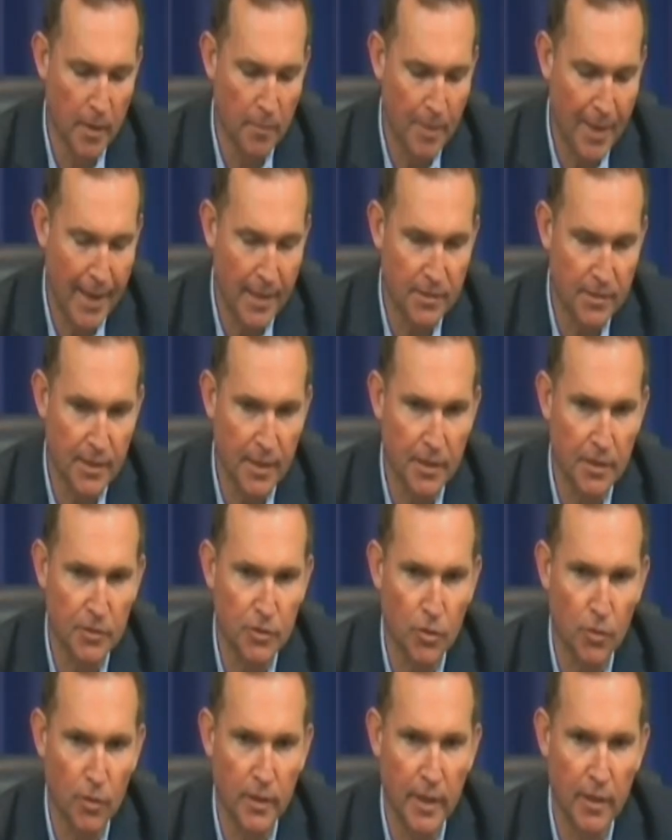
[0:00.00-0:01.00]
going to pass that to
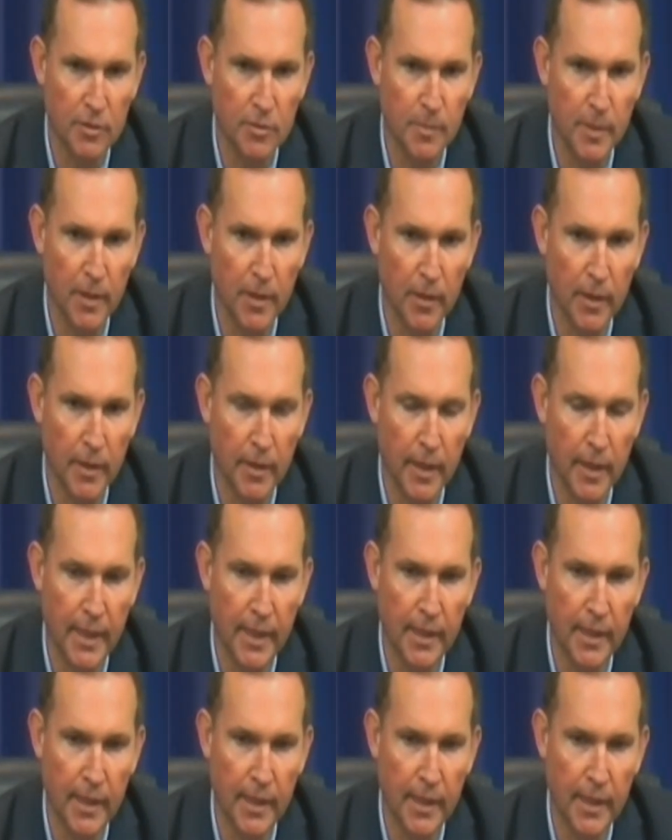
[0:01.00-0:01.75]
Jordan Ellsbury.